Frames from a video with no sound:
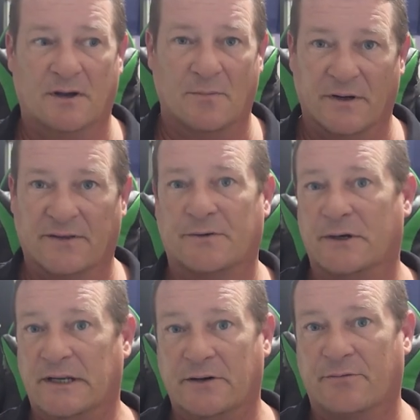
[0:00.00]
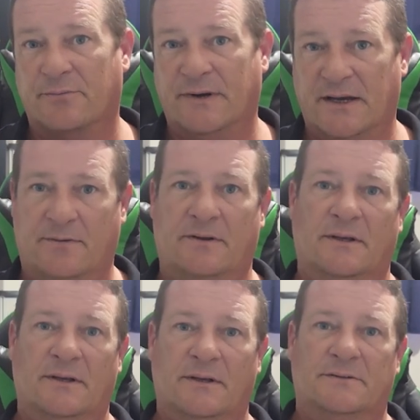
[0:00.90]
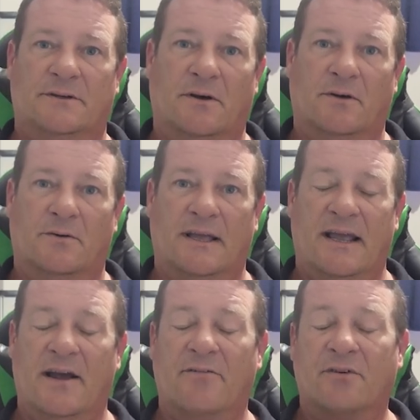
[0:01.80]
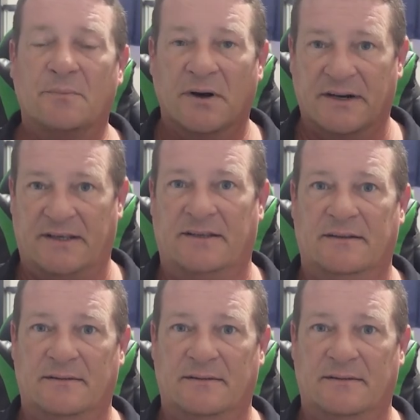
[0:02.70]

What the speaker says: a month or a year from now. So everybody